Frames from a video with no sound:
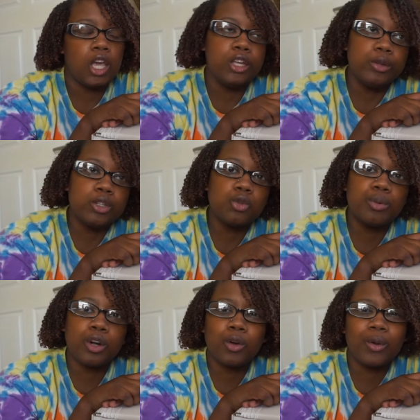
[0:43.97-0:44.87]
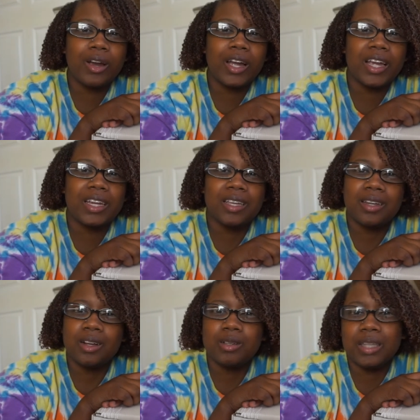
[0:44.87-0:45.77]
YouTube a career and
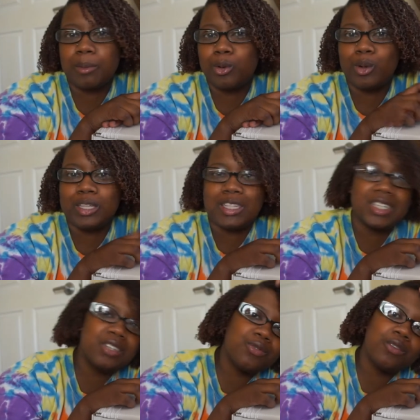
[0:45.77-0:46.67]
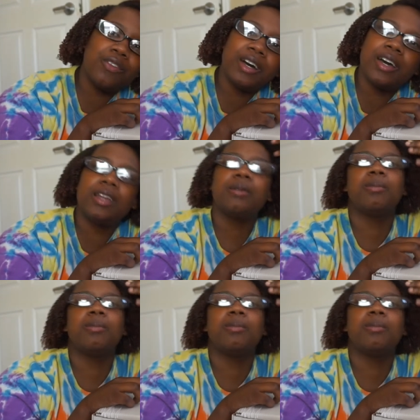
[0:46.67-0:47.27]
you know stop doing it just for fun